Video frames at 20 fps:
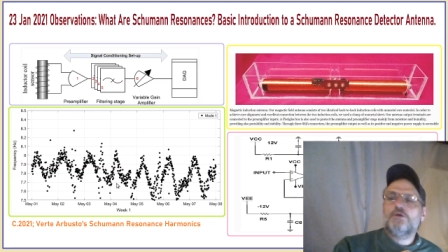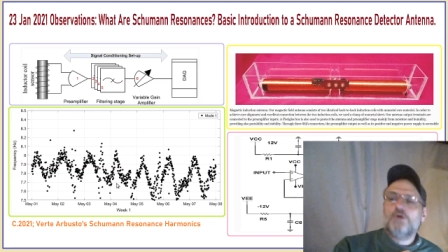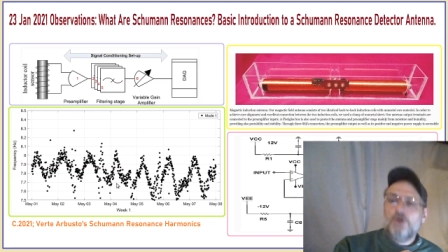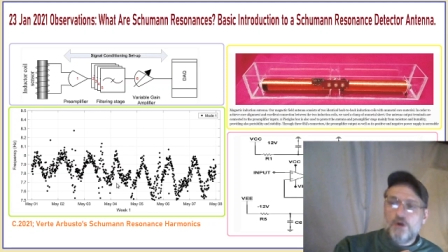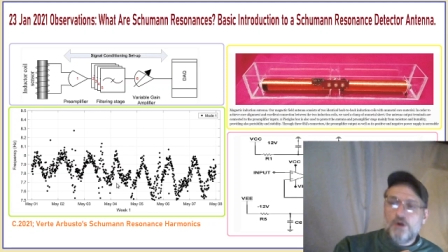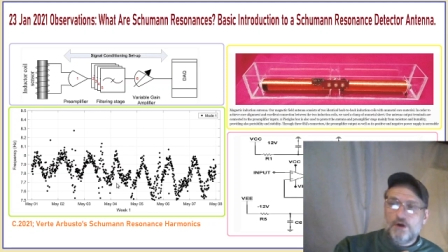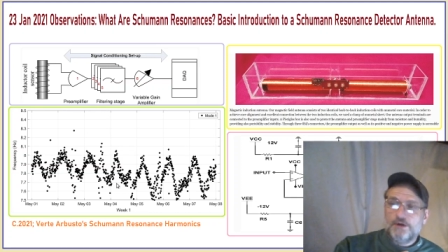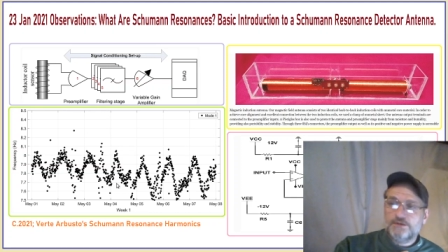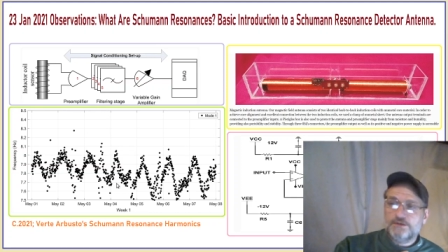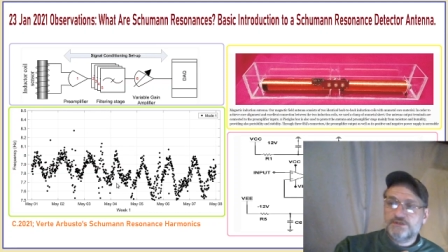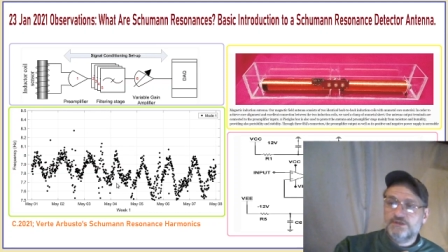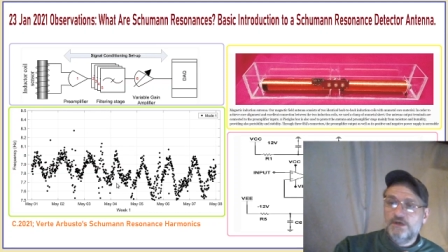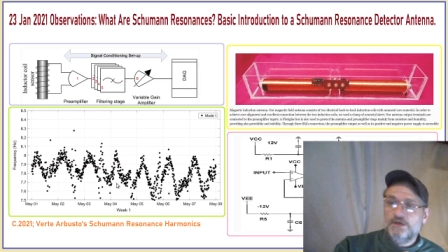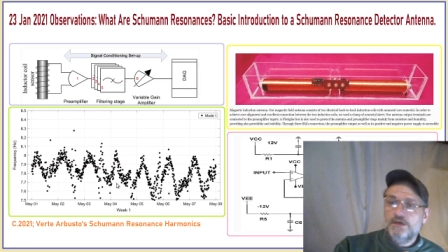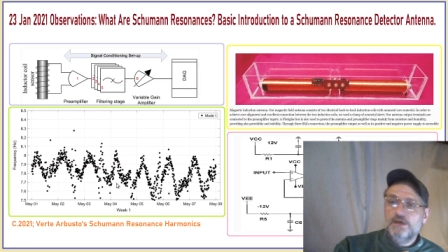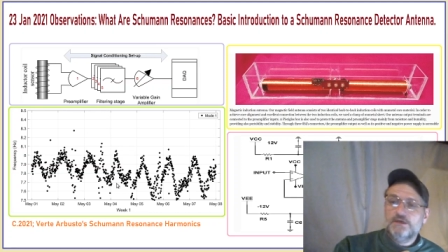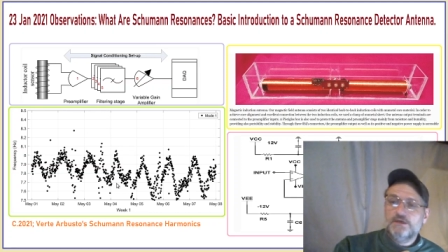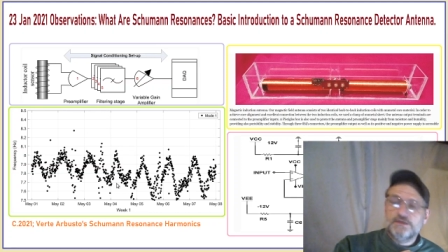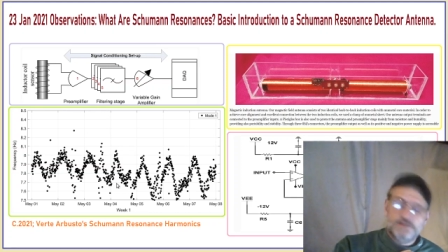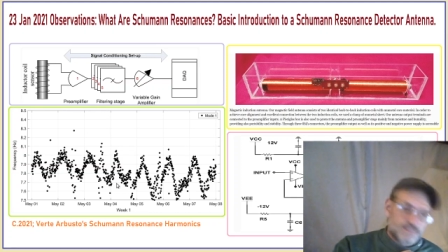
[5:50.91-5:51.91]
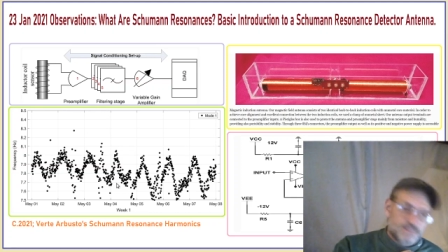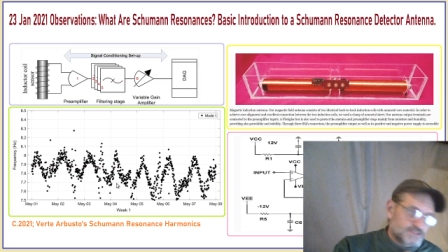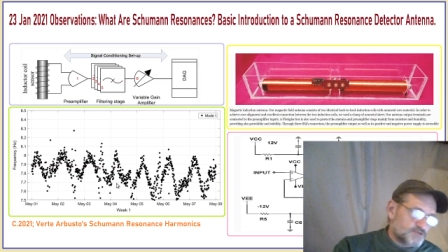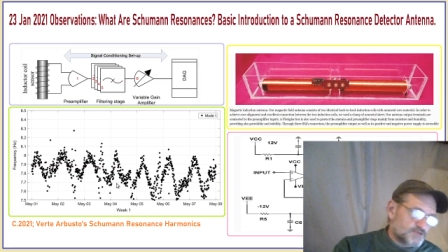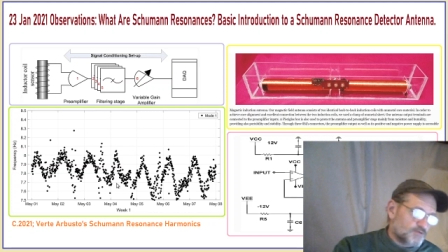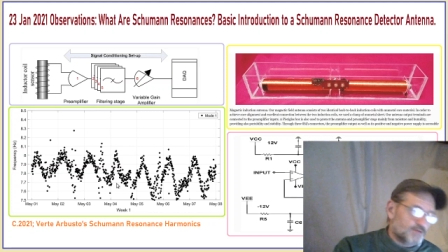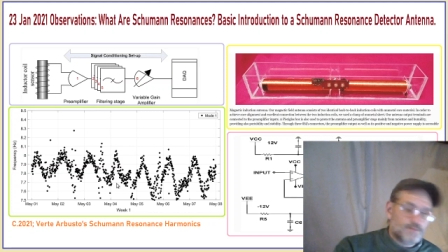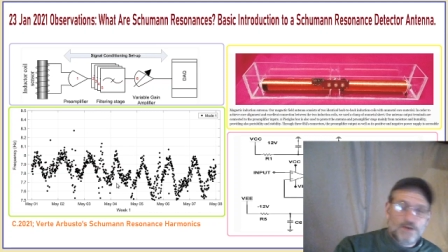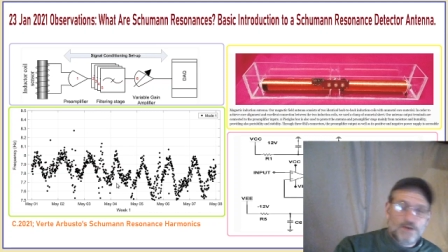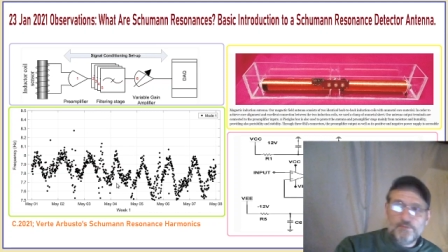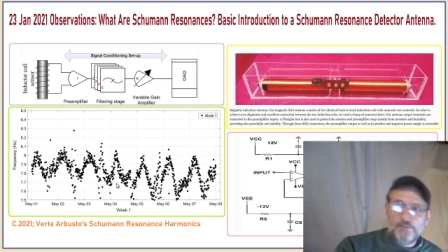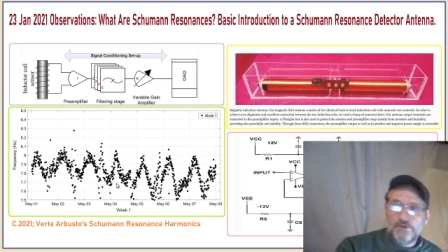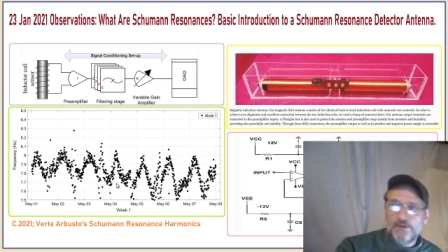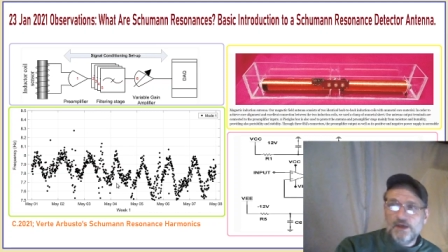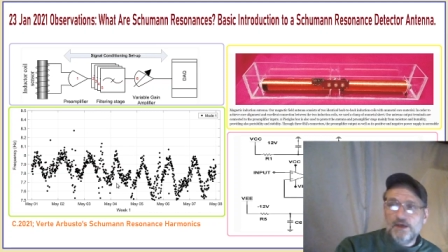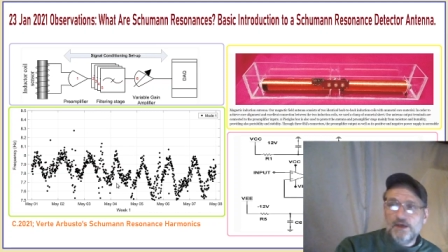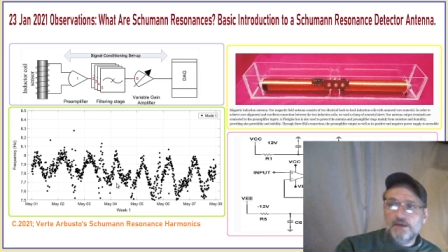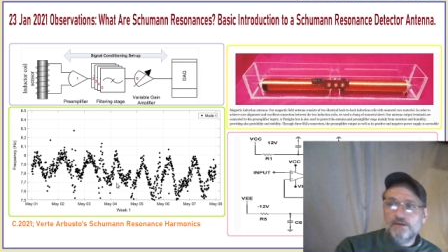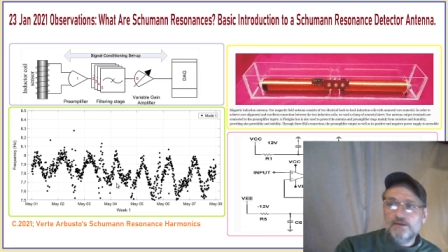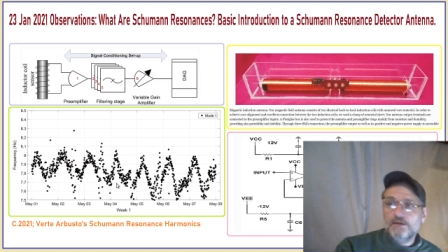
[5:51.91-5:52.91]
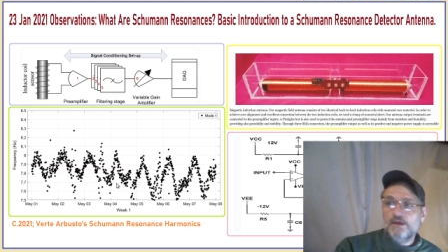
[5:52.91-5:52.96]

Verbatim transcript: heart. You need to remember that.